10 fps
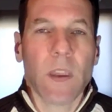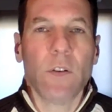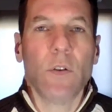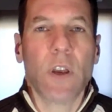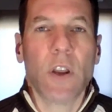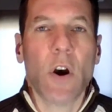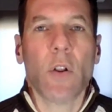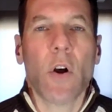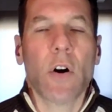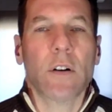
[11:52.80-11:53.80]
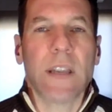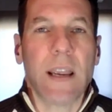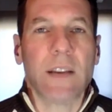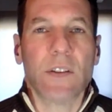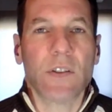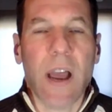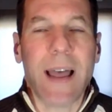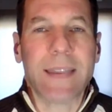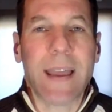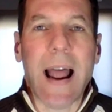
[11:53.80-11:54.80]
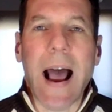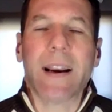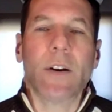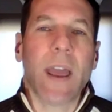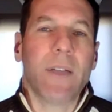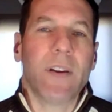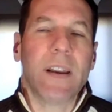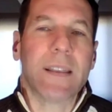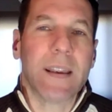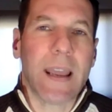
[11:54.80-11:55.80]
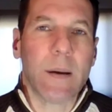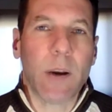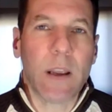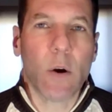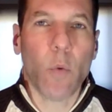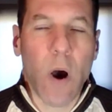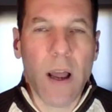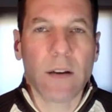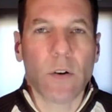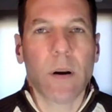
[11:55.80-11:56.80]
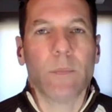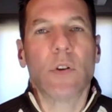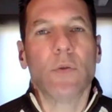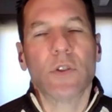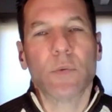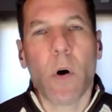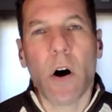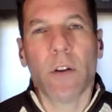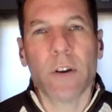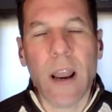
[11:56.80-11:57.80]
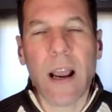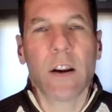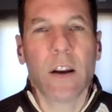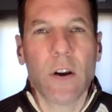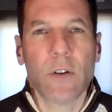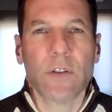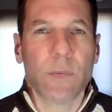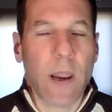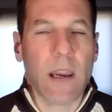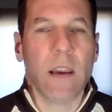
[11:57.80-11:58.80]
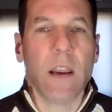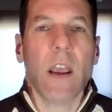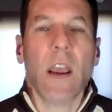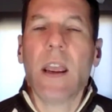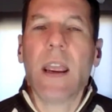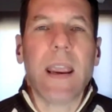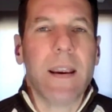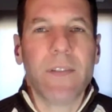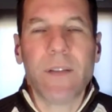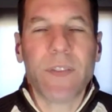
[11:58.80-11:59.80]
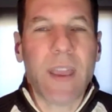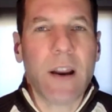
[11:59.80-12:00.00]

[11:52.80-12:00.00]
You can no longer take the shot that I don't have anything anybody will want, or I'm too small, they're not going to notice me. Even if they